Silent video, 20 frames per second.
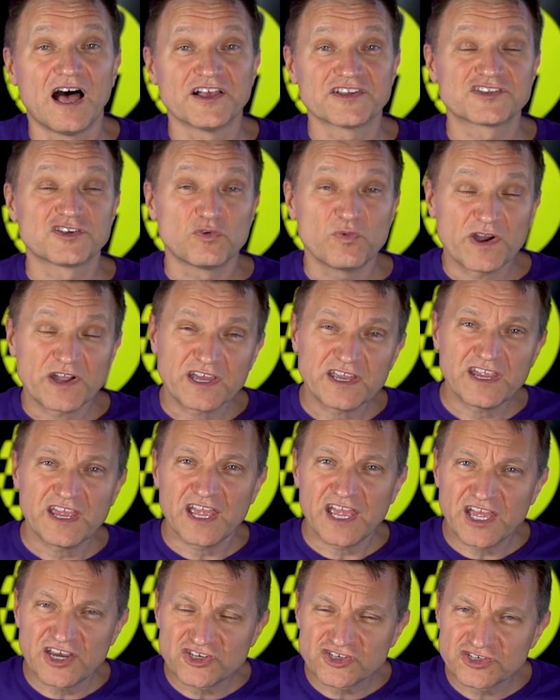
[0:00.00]
So what kind of
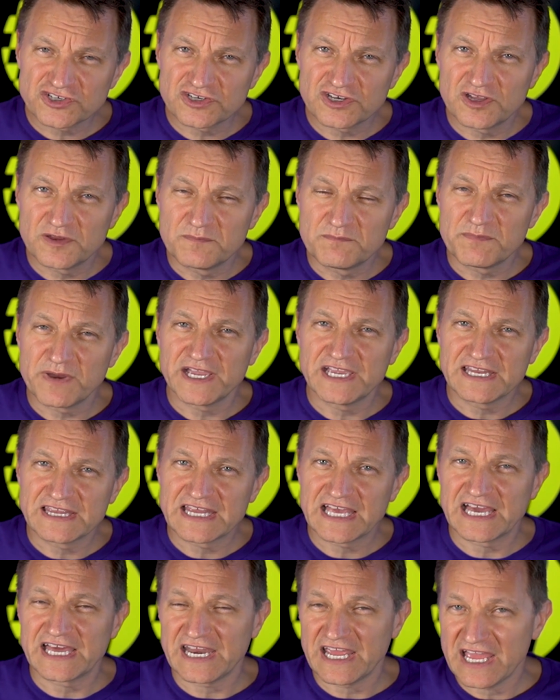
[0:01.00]
engine might
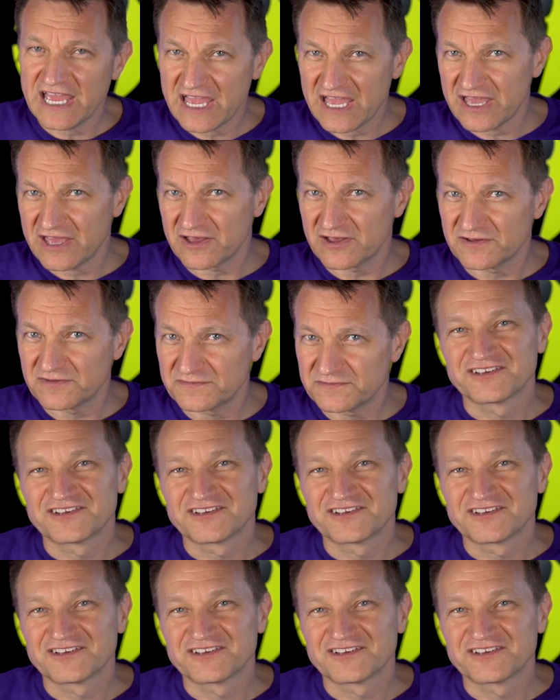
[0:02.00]
that have?